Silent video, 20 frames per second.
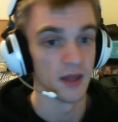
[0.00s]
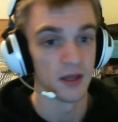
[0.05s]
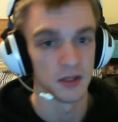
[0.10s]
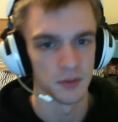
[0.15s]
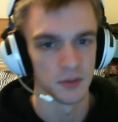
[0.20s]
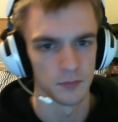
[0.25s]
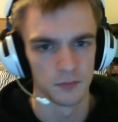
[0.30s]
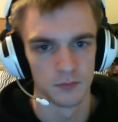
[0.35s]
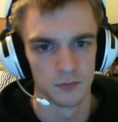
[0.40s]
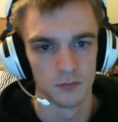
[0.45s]
You
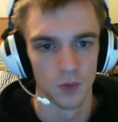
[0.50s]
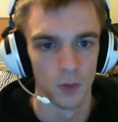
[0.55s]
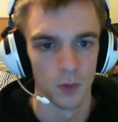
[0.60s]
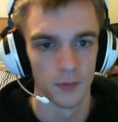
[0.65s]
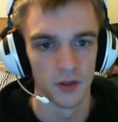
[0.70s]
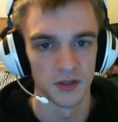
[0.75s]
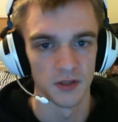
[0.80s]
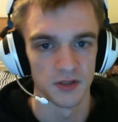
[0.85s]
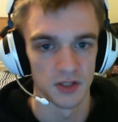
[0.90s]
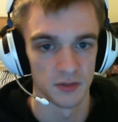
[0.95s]
won't be
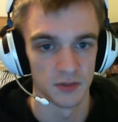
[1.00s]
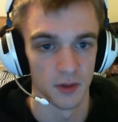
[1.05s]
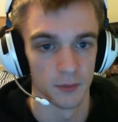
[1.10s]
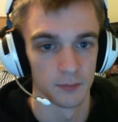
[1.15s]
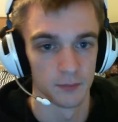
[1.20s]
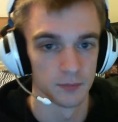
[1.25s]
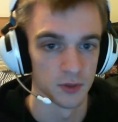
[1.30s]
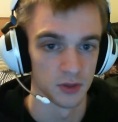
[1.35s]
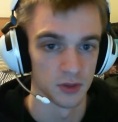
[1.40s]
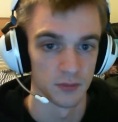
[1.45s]
able to see them. I'll
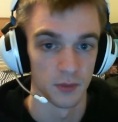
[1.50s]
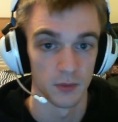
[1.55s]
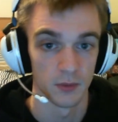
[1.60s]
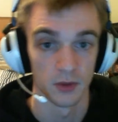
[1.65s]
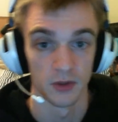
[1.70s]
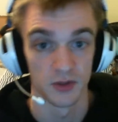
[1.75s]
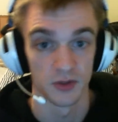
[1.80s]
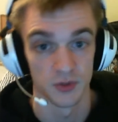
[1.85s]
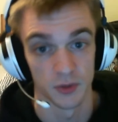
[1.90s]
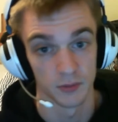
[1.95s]
bring them up
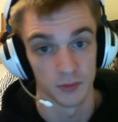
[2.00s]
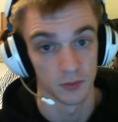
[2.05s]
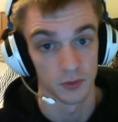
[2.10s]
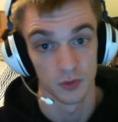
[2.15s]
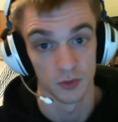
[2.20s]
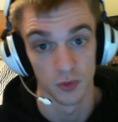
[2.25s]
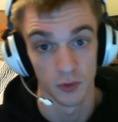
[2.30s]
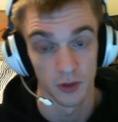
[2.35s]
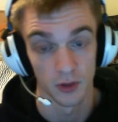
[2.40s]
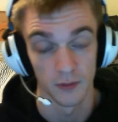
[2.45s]
closer when I'm
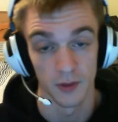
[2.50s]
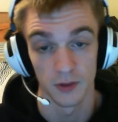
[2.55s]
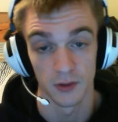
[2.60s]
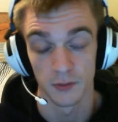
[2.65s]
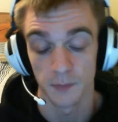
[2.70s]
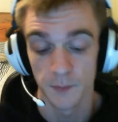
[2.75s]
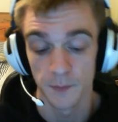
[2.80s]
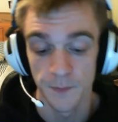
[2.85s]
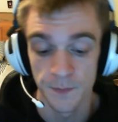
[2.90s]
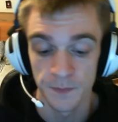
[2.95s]
talking about them.
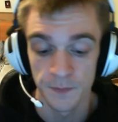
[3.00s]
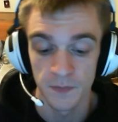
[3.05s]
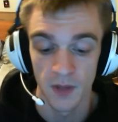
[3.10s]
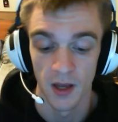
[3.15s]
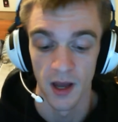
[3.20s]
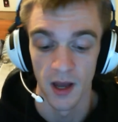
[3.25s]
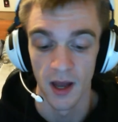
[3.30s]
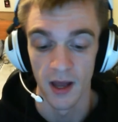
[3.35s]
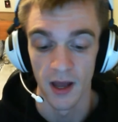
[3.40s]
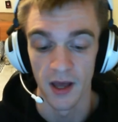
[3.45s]

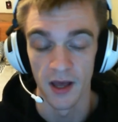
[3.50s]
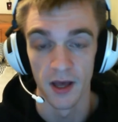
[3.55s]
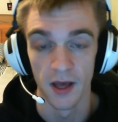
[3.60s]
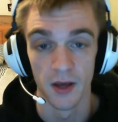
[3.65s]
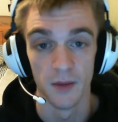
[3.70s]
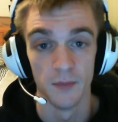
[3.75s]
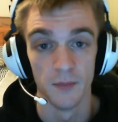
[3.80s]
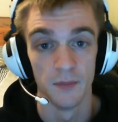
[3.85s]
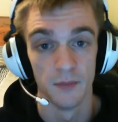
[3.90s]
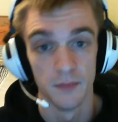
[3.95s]

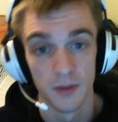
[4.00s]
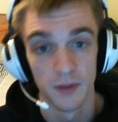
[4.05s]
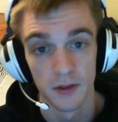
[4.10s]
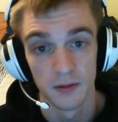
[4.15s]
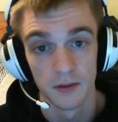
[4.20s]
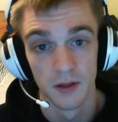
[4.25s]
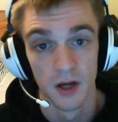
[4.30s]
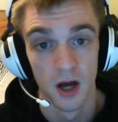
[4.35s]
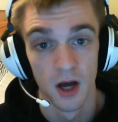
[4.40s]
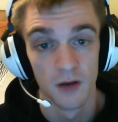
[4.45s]
But
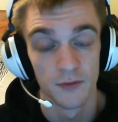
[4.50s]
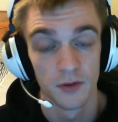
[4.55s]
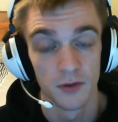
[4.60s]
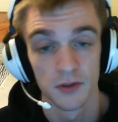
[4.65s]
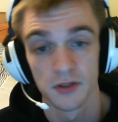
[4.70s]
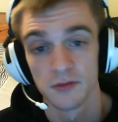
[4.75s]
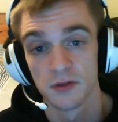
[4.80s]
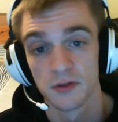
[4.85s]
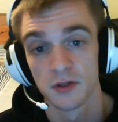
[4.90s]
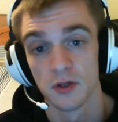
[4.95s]
I thought I'd
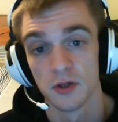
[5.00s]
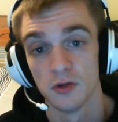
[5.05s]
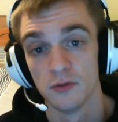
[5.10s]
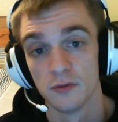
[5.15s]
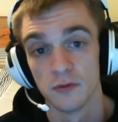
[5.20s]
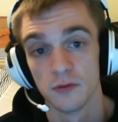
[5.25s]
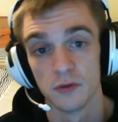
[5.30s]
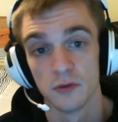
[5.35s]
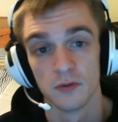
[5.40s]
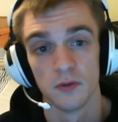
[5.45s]
give you an
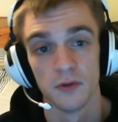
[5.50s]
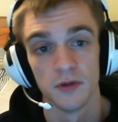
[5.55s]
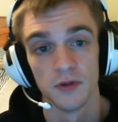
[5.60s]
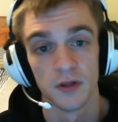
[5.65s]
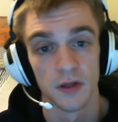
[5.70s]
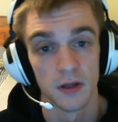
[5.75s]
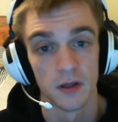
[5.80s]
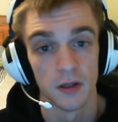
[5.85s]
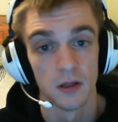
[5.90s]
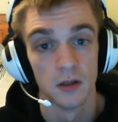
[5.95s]
overview of what they
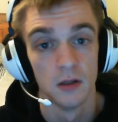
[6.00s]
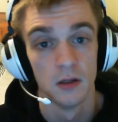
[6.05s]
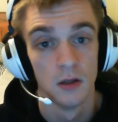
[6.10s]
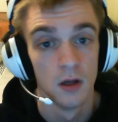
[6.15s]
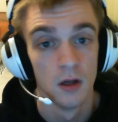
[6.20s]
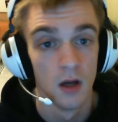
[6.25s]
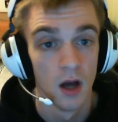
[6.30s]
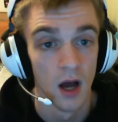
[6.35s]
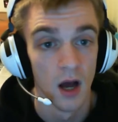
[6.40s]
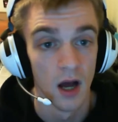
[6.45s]
are
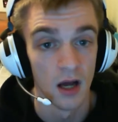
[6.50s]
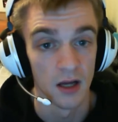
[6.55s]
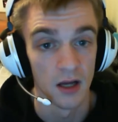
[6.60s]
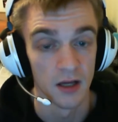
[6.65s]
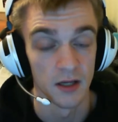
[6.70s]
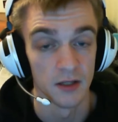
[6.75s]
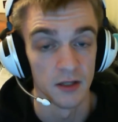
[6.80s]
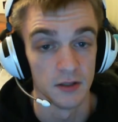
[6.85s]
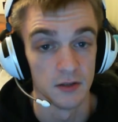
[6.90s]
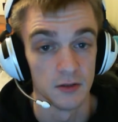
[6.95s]

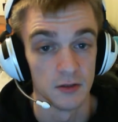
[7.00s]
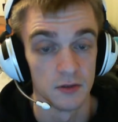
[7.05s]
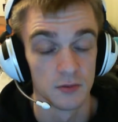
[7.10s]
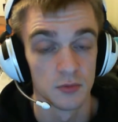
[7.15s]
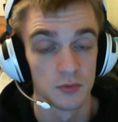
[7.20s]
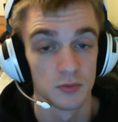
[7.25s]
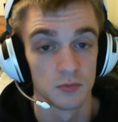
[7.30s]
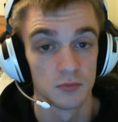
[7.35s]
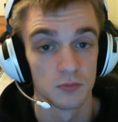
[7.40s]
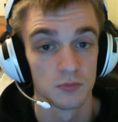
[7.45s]
and
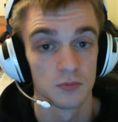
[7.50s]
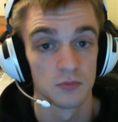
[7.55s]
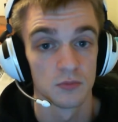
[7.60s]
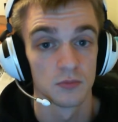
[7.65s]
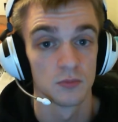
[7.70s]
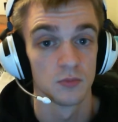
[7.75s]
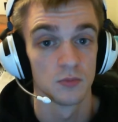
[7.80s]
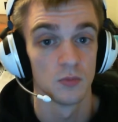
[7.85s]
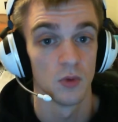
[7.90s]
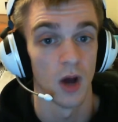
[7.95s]

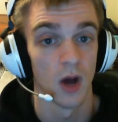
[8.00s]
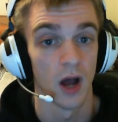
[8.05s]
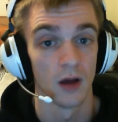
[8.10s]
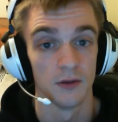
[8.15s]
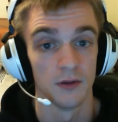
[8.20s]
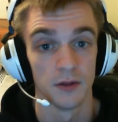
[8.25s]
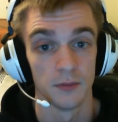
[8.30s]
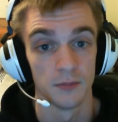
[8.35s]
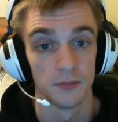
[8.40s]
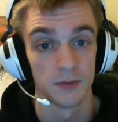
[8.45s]
how
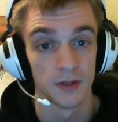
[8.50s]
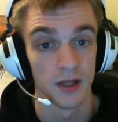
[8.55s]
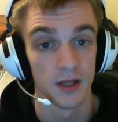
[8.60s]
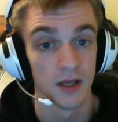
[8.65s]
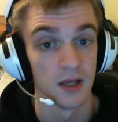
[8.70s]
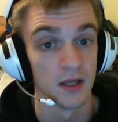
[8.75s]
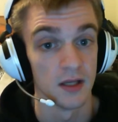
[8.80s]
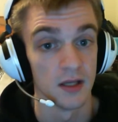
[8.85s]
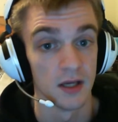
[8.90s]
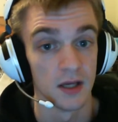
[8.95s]
they
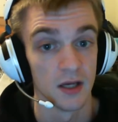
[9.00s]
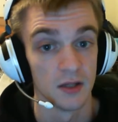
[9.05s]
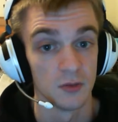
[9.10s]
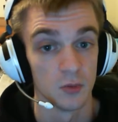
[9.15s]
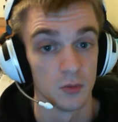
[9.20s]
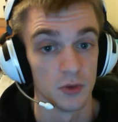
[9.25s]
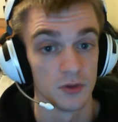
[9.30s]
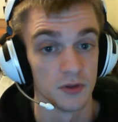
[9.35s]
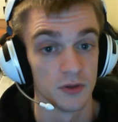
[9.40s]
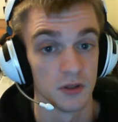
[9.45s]
play and
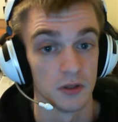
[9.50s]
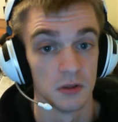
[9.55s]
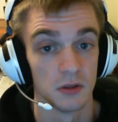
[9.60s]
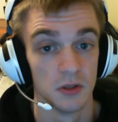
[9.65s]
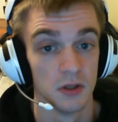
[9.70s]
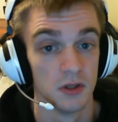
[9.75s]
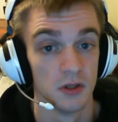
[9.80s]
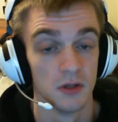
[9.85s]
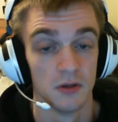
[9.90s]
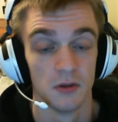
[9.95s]
what
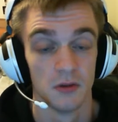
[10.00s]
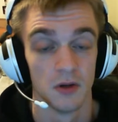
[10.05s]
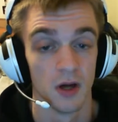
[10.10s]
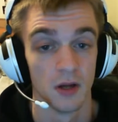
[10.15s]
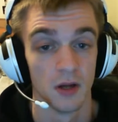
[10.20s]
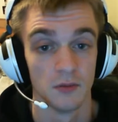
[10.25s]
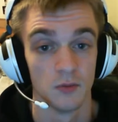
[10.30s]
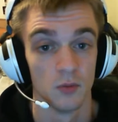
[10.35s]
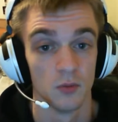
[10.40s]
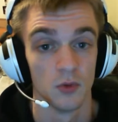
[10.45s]

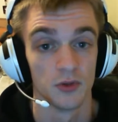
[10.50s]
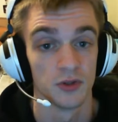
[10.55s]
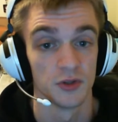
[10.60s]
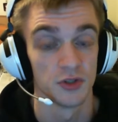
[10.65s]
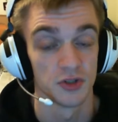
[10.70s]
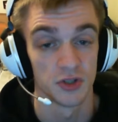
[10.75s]
they're just